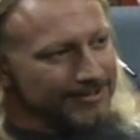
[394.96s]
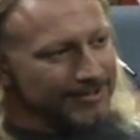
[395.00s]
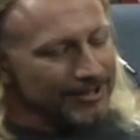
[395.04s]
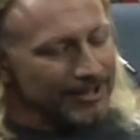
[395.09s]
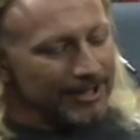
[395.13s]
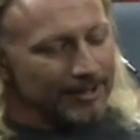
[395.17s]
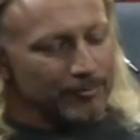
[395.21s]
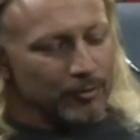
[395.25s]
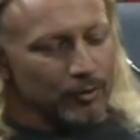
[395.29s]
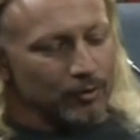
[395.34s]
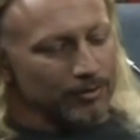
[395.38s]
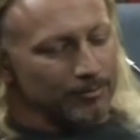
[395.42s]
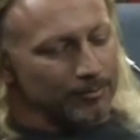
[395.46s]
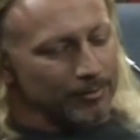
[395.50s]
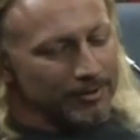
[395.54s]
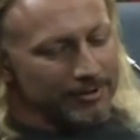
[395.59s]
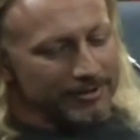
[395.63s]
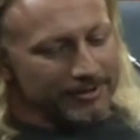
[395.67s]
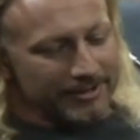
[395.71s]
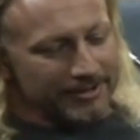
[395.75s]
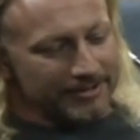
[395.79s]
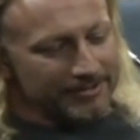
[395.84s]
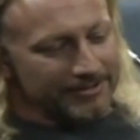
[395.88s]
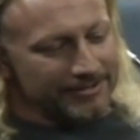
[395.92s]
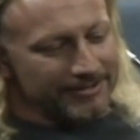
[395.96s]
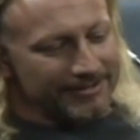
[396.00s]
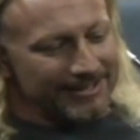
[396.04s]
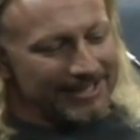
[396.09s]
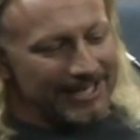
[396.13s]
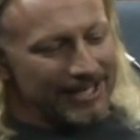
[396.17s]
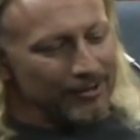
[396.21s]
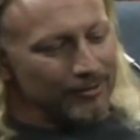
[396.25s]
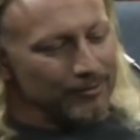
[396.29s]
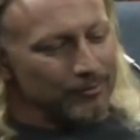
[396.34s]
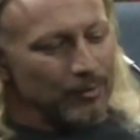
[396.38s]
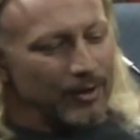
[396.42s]
I'm horrible at this.
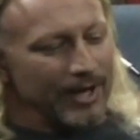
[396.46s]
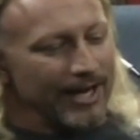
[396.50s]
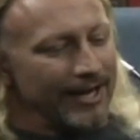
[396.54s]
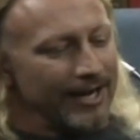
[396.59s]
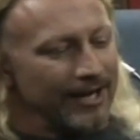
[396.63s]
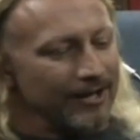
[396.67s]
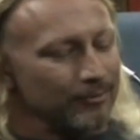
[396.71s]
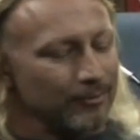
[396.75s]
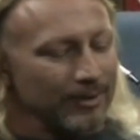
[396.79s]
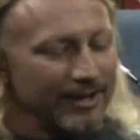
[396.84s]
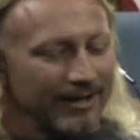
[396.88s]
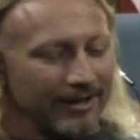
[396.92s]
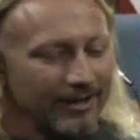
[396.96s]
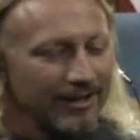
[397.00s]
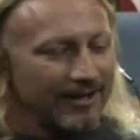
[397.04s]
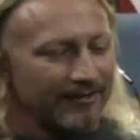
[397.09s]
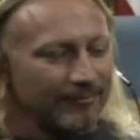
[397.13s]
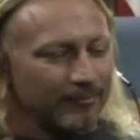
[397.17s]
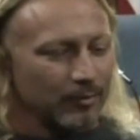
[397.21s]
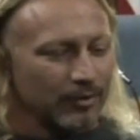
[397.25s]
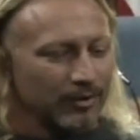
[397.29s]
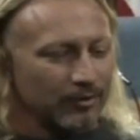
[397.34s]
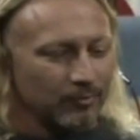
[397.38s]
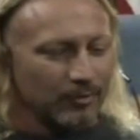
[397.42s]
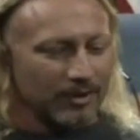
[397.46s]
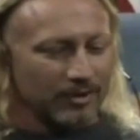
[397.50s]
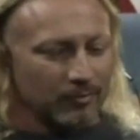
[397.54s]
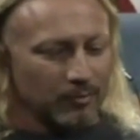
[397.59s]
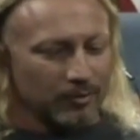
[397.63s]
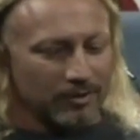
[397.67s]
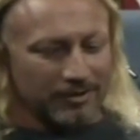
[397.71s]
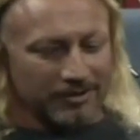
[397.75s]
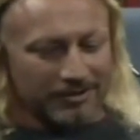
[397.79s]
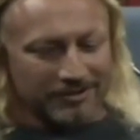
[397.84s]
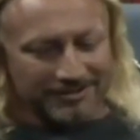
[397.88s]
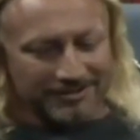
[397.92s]
I'll rattle off more than one word.